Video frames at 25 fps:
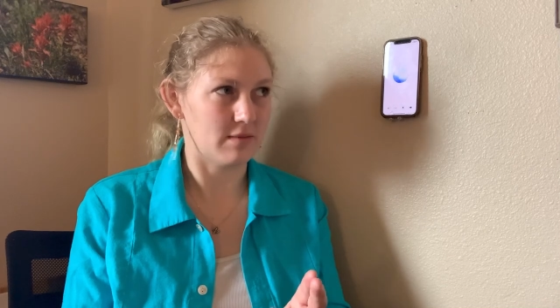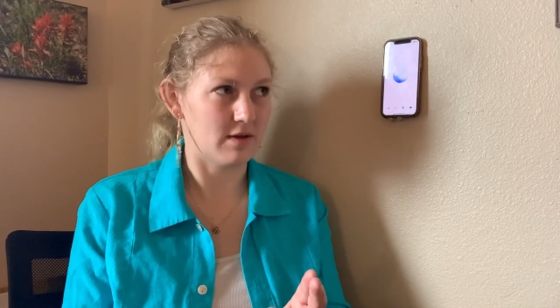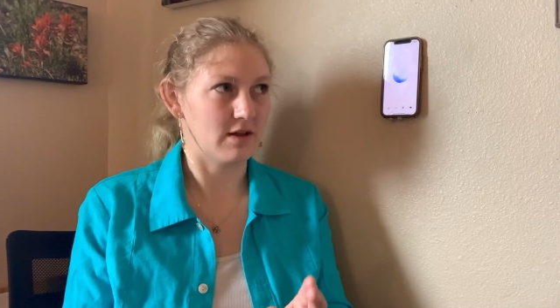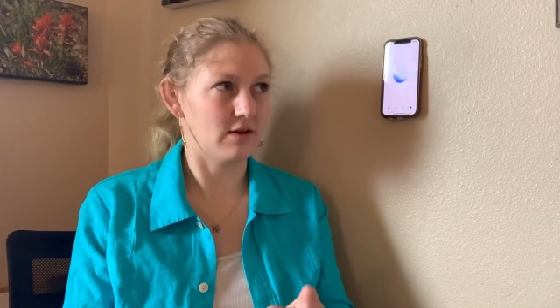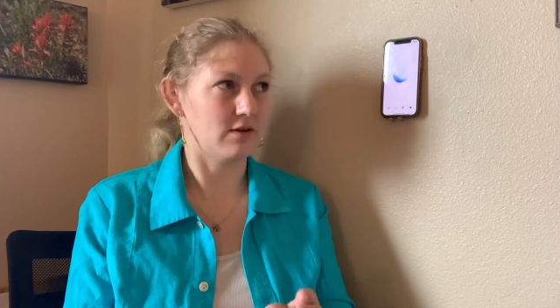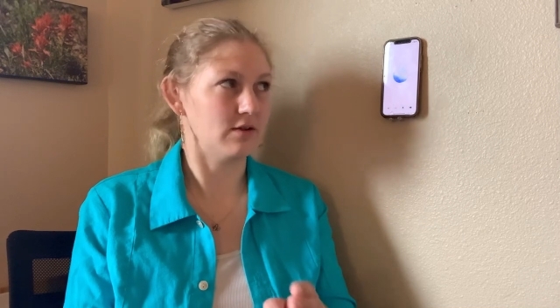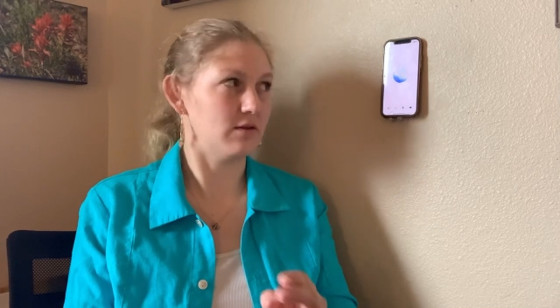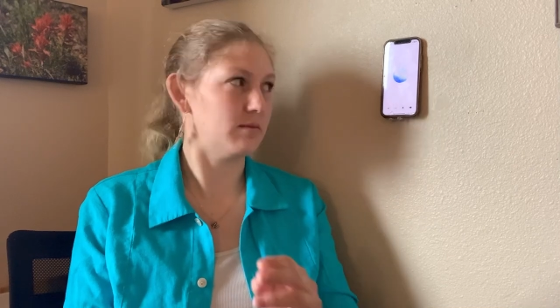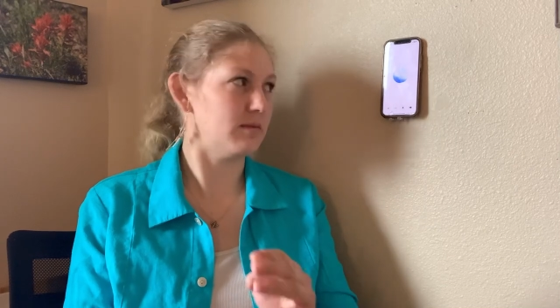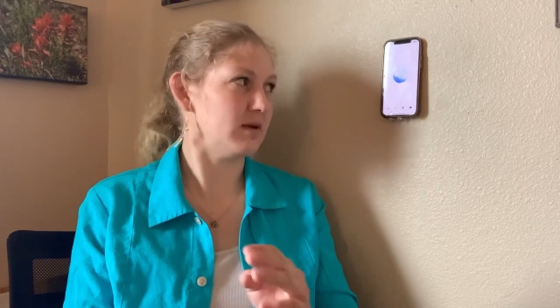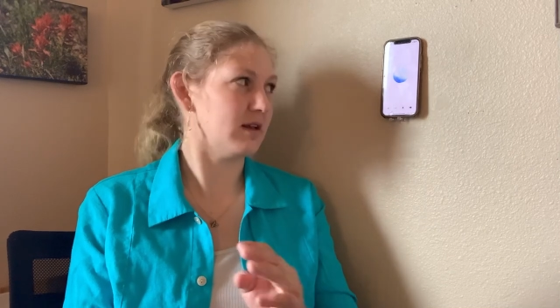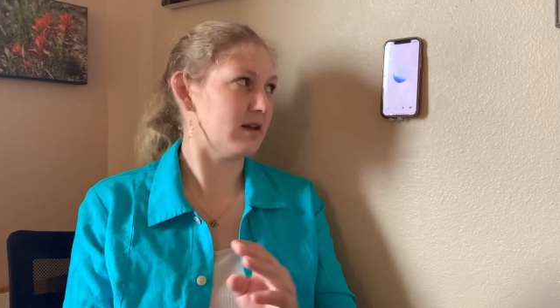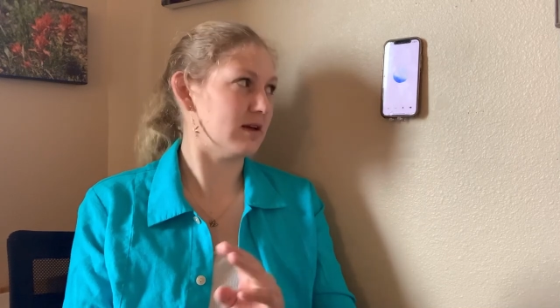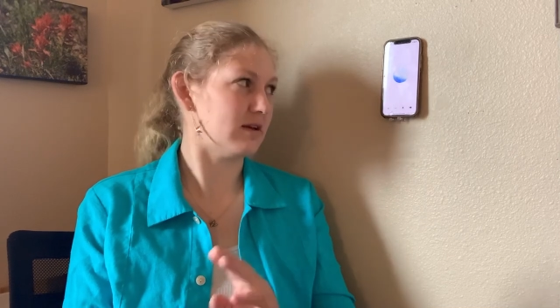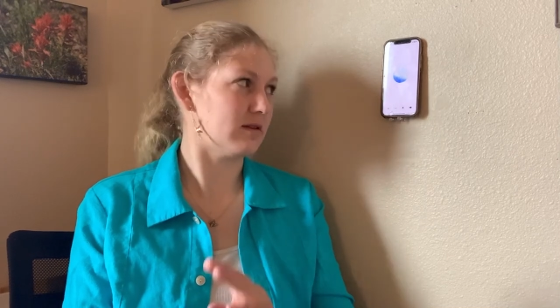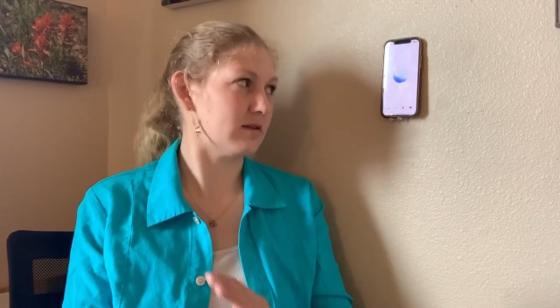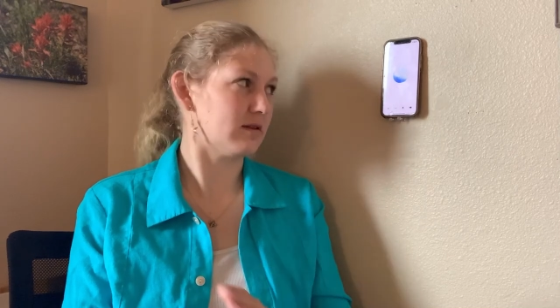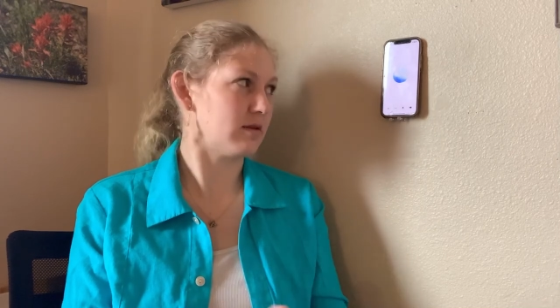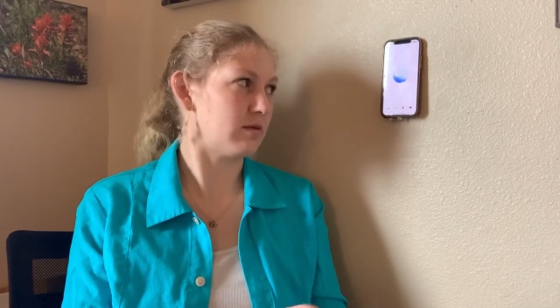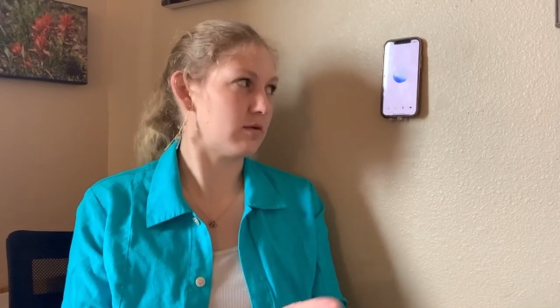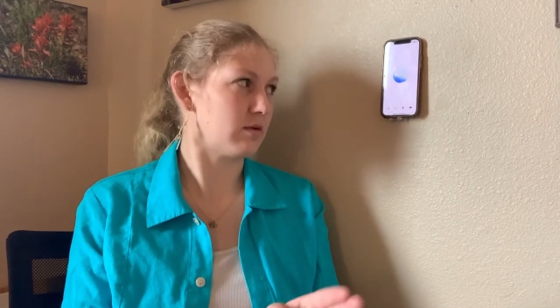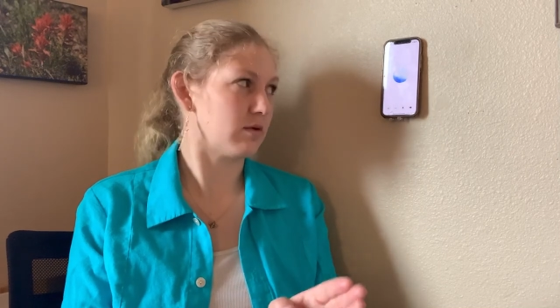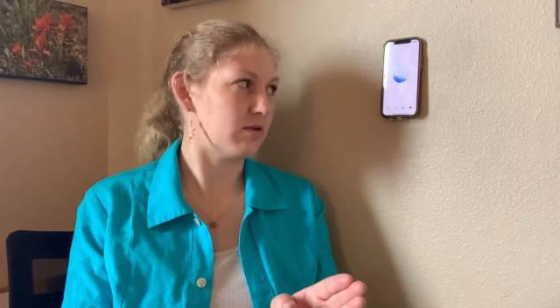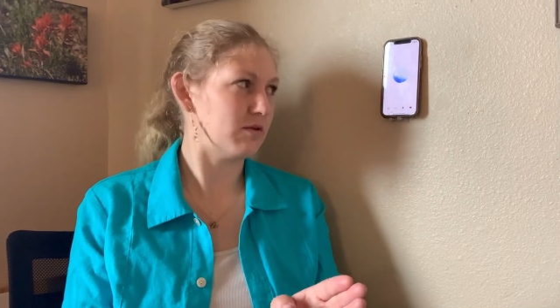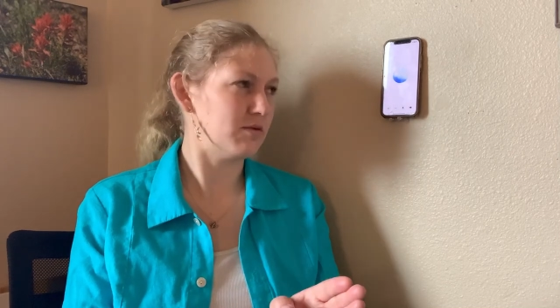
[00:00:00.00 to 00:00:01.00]
it'll immediately
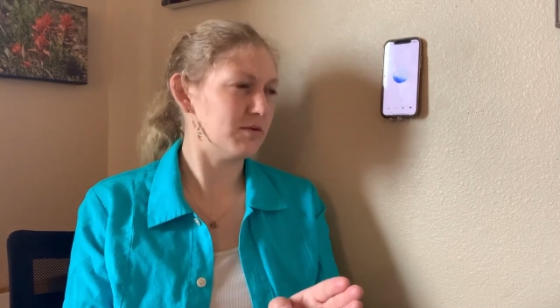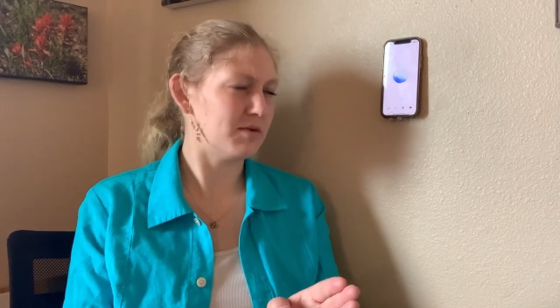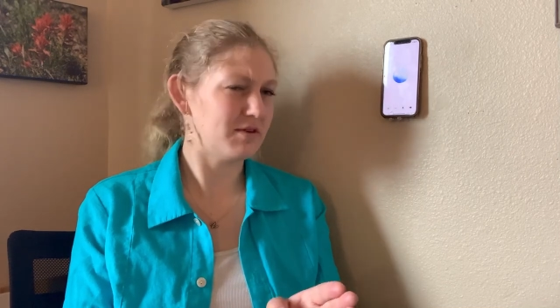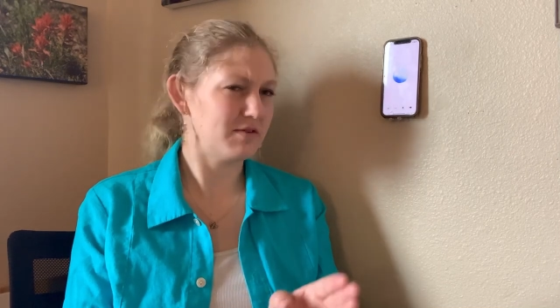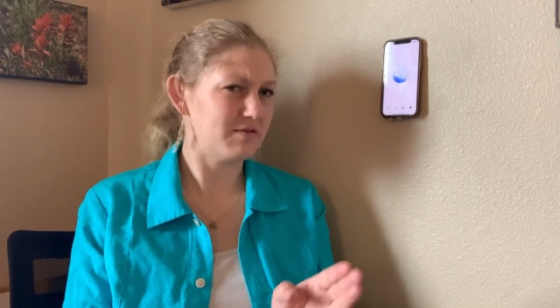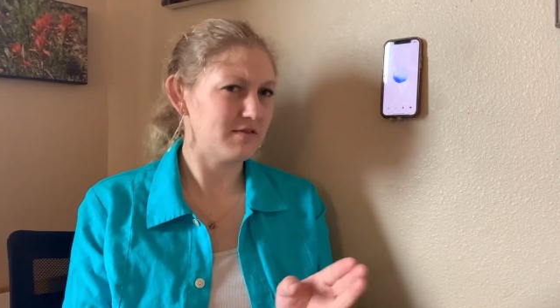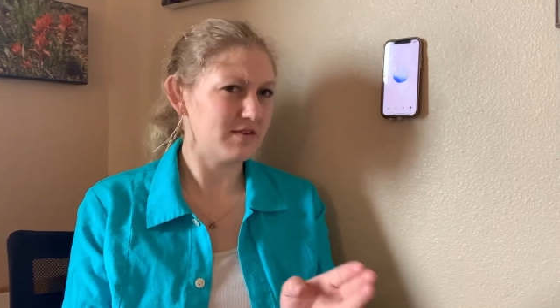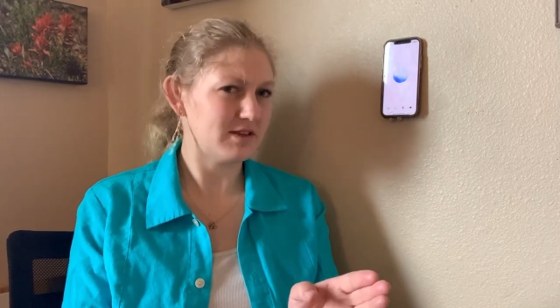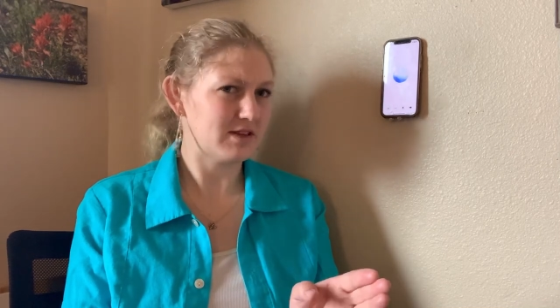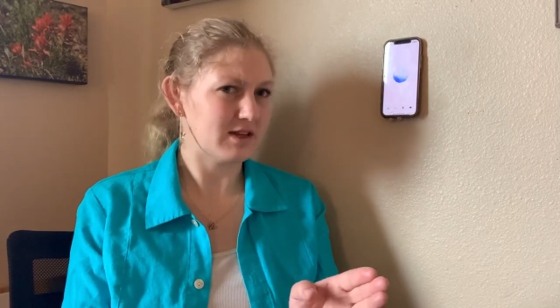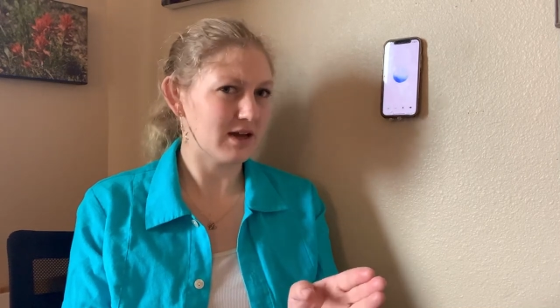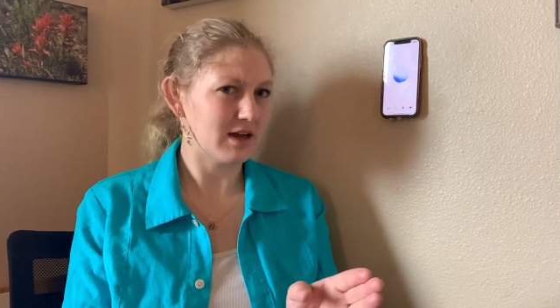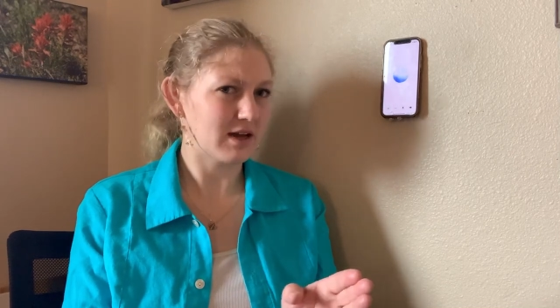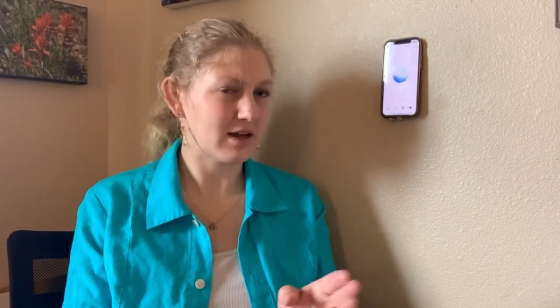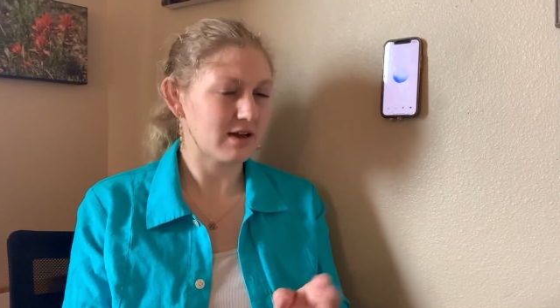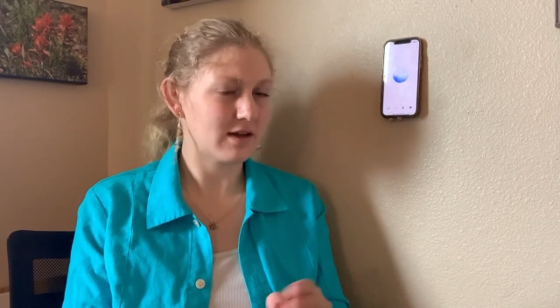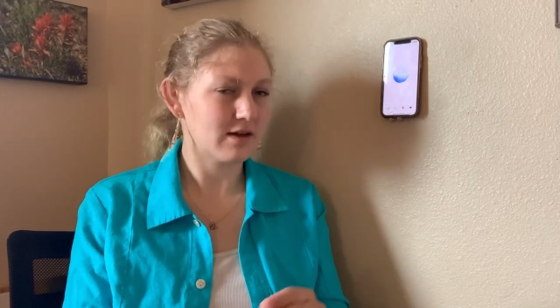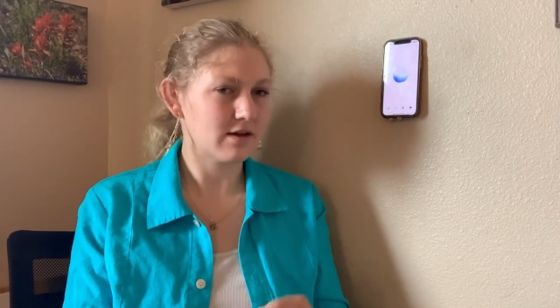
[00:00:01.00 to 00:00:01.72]
throw you into VTAC.